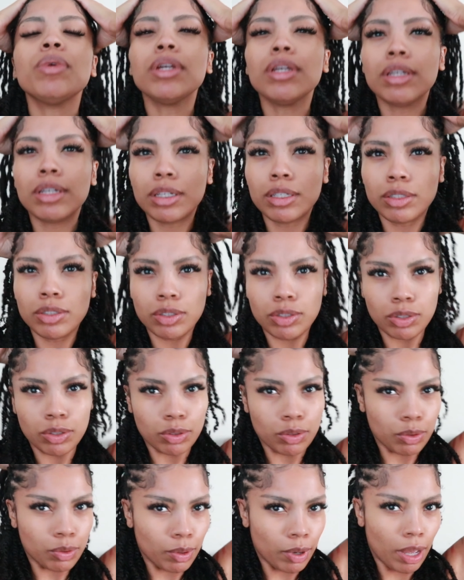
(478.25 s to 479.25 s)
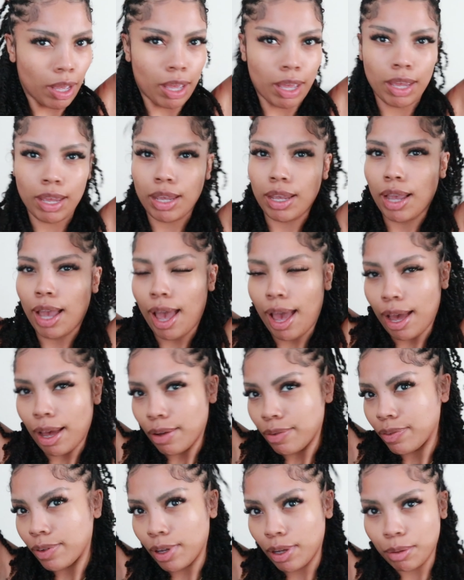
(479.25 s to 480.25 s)
we can do a
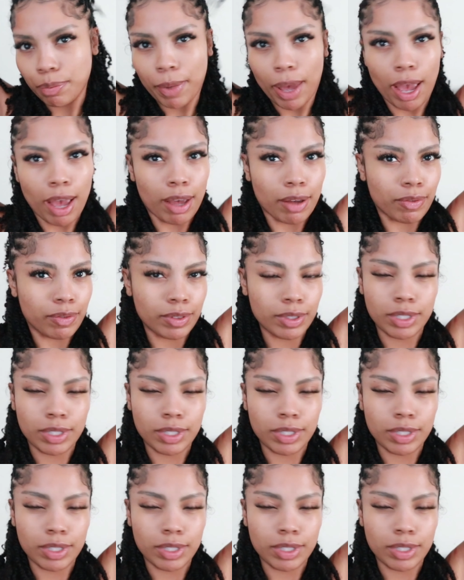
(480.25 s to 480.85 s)
half up, half